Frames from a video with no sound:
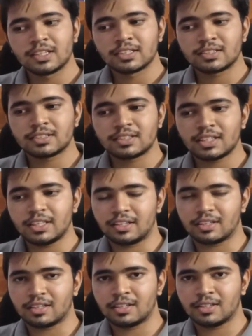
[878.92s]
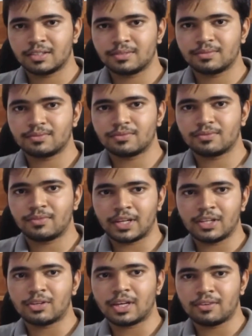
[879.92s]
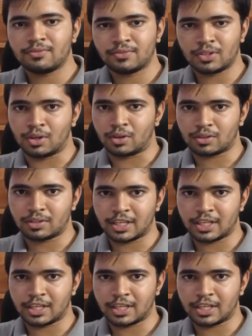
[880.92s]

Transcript: See, when you have your